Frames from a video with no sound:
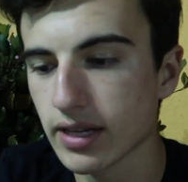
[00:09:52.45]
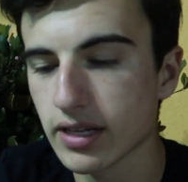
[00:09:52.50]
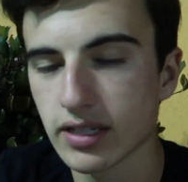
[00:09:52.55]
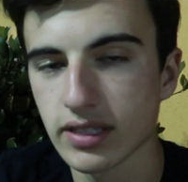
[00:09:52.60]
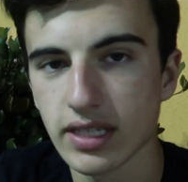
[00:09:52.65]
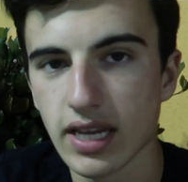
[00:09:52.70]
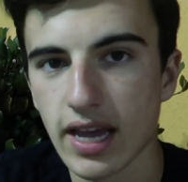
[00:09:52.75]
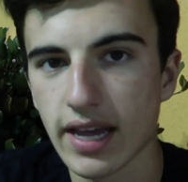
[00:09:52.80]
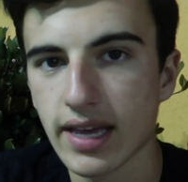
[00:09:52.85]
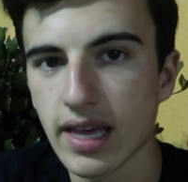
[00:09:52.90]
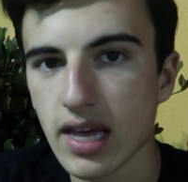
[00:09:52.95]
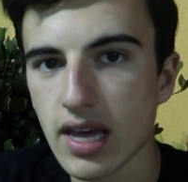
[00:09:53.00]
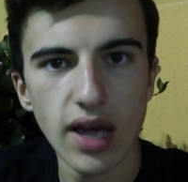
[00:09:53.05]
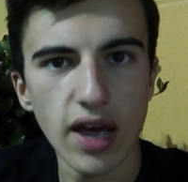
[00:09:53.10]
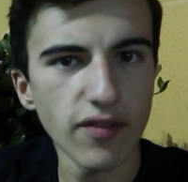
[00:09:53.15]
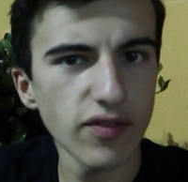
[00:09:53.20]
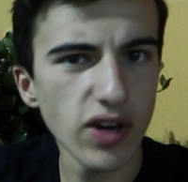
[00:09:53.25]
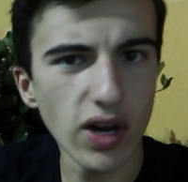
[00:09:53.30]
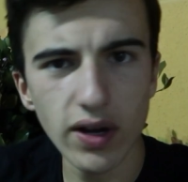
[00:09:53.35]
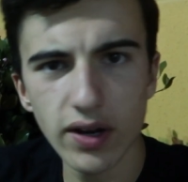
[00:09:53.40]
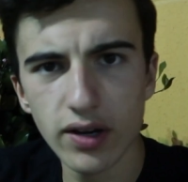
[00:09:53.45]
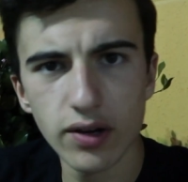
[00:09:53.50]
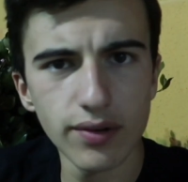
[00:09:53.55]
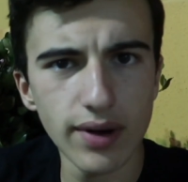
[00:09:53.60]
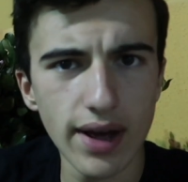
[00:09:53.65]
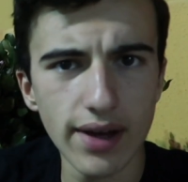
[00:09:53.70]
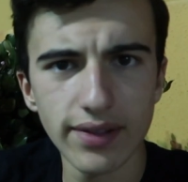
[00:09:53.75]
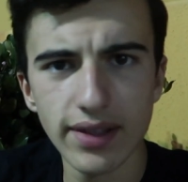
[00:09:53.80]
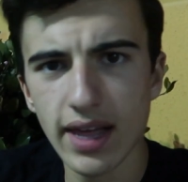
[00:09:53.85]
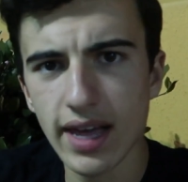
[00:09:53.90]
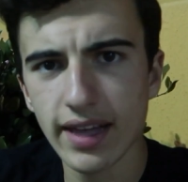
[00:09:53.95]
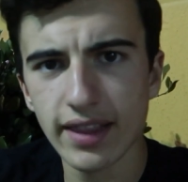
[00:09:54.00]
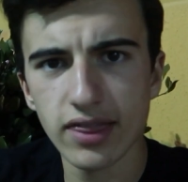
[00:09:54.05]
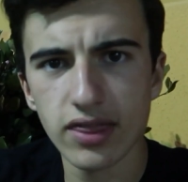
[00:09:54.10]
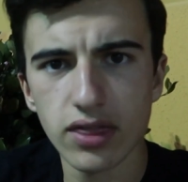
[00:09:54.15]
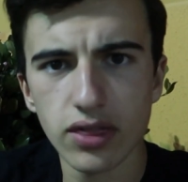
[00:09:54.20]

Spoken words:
Cause like, I've caught in around like